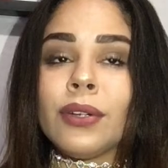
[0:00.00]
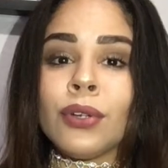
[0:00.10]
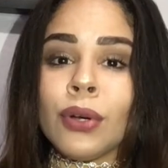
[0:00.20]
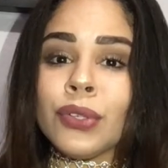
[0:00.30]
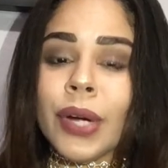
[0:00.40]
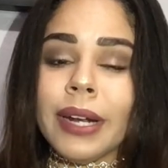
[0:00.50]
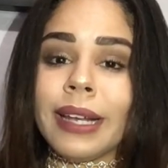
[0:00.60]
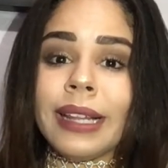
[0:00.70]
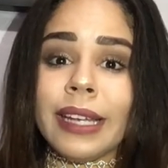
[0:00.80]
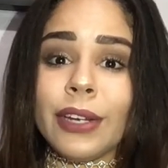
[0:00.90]
you go try to
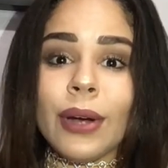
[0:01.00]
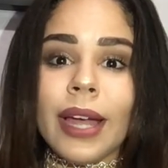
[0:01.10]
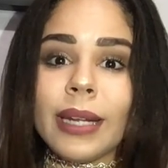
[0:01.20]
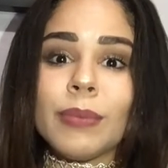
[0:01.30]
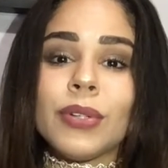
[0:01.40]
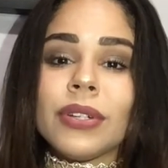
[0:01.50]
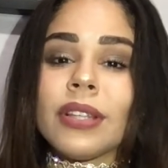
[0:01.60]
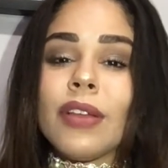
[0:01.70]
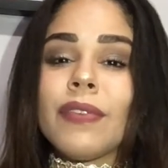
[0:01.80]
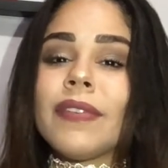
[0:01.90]
clean your items
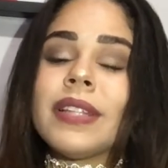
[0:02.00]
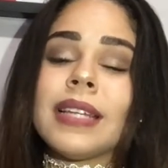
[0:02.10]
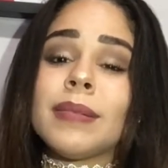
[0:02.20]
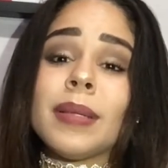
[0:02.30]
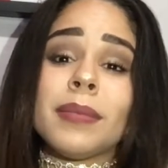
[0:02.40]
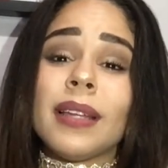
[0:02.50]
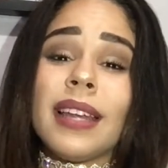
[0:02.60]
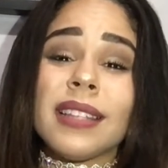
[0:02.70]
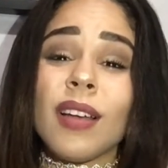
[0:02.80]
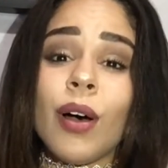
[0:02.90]
yourself every time something
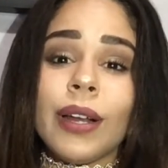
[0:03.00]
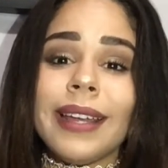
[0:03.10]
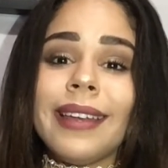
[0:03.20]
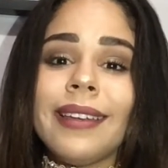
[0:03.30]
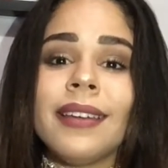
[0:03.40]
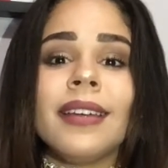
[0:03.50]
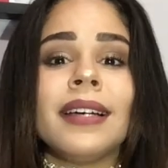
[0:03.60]
gets on it.